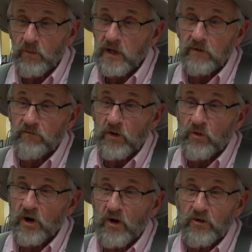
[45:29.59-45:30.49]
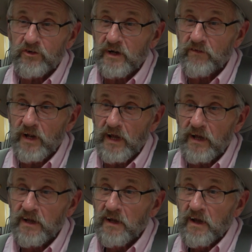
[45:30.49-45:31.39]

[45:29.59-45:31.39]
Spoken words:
We get phone calls every day